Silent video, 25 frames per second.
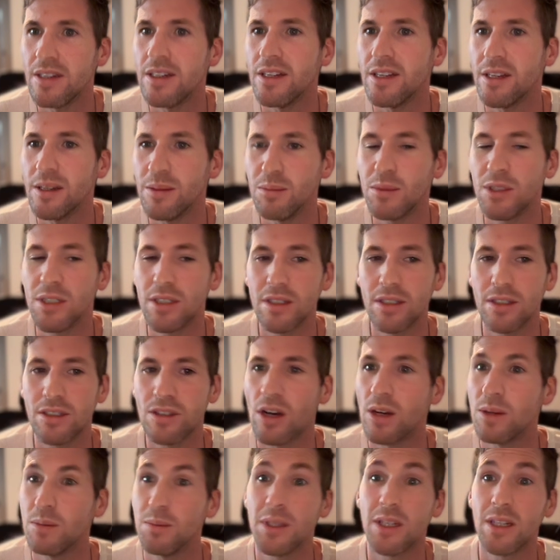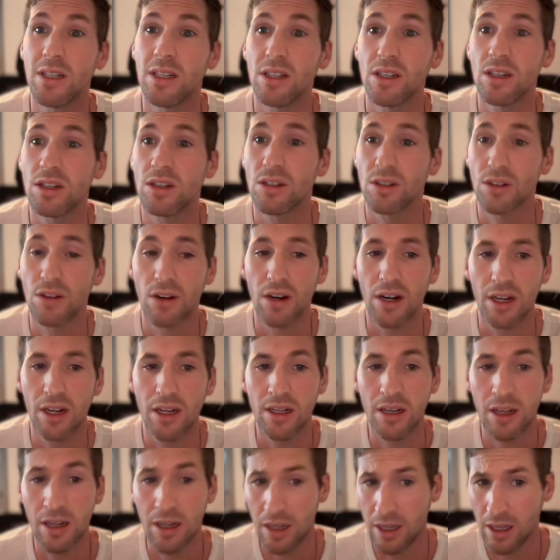images, how many it got correct.
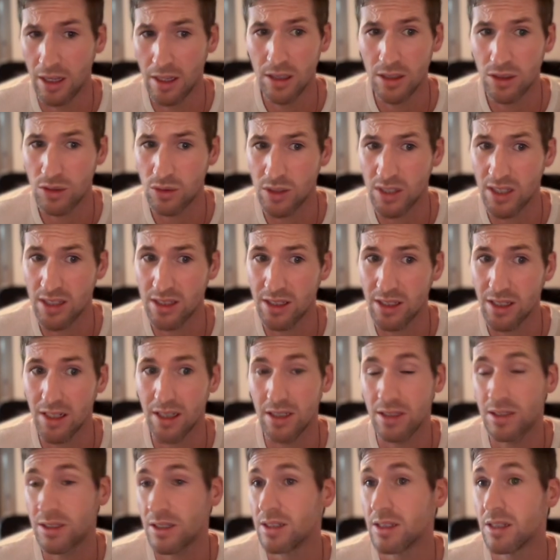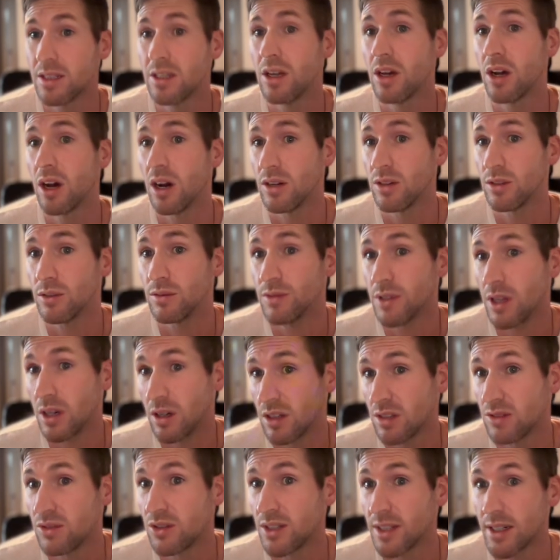So in this case, out of the
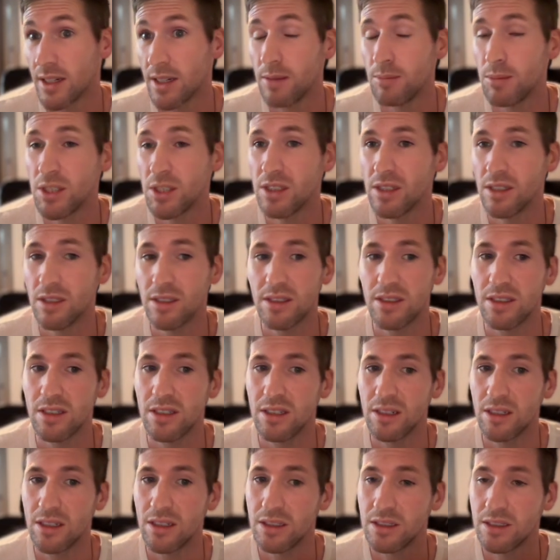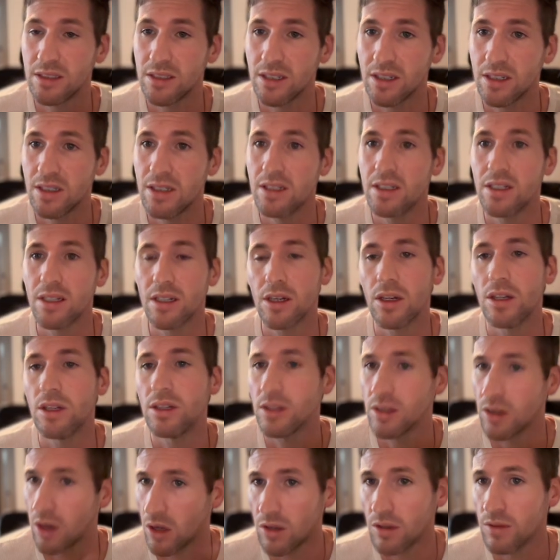100 images it's seen, it got
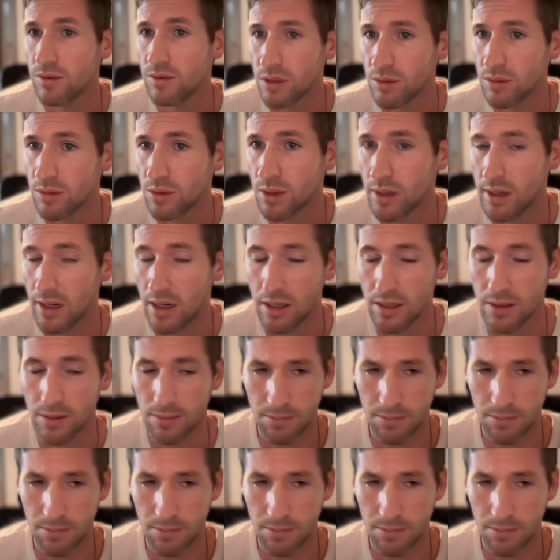all of them correct.